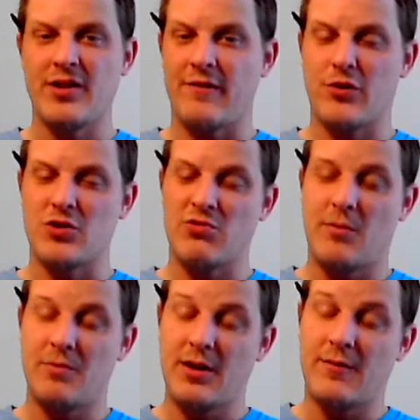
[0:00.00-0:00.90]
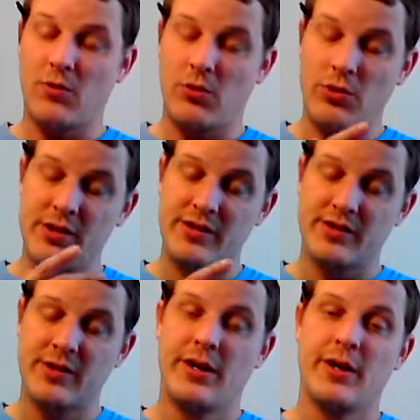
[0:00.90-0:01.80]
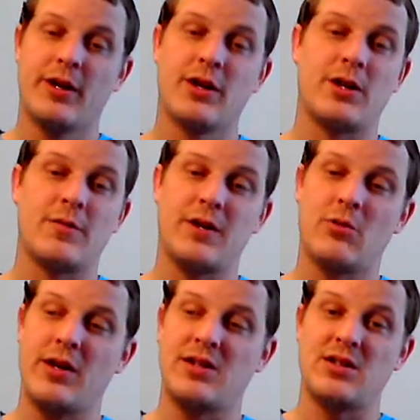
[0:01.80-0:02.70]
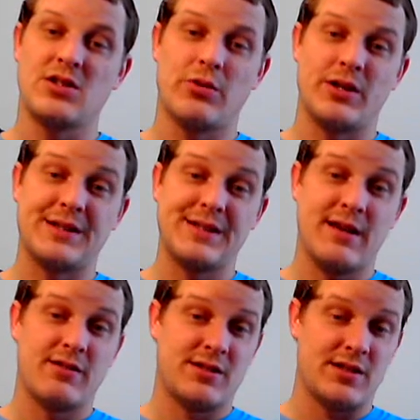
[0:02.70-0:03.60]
That first-round pick, of course, could have equated to Tony Gonzalez.